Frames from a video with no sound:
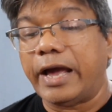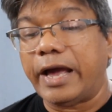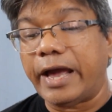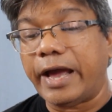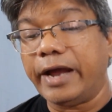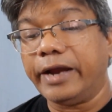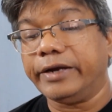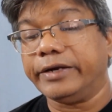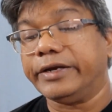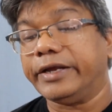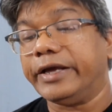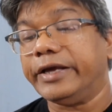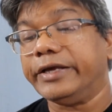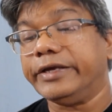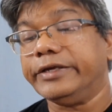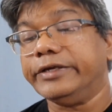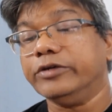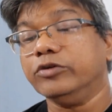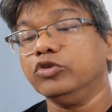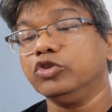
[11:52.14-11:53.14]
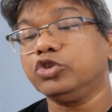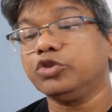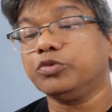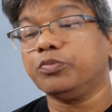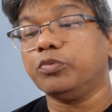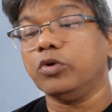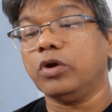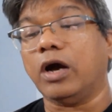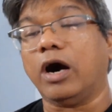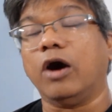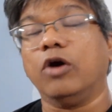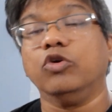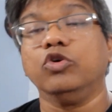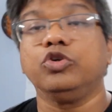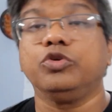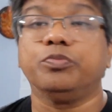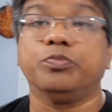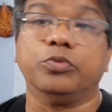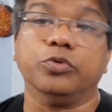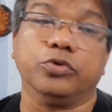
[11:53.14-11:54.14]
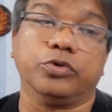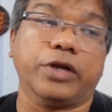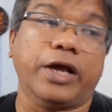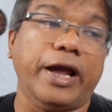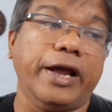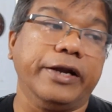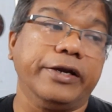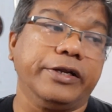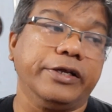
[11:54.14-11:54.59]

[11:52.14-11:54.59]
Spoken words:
And a useful output